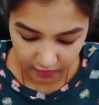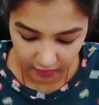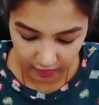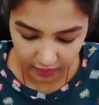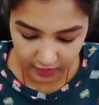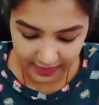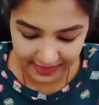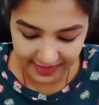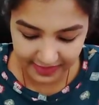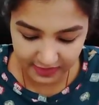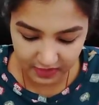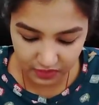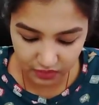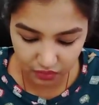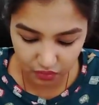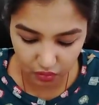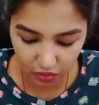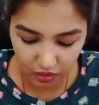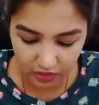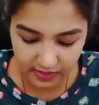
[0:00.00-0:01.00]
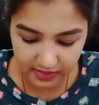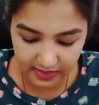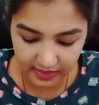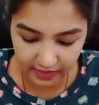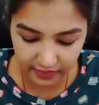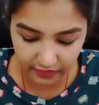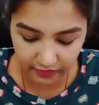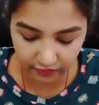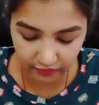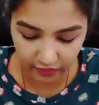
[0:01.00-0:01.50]
We got a Six of Swords
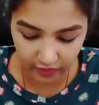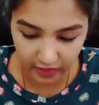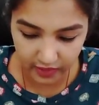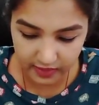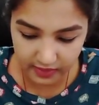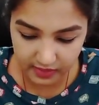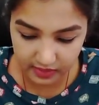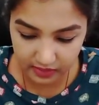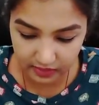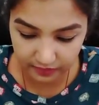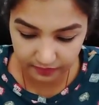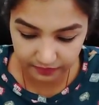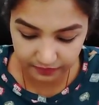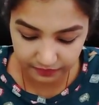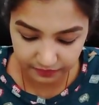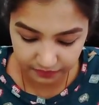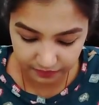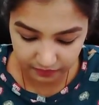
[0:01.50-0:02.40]
in reverse.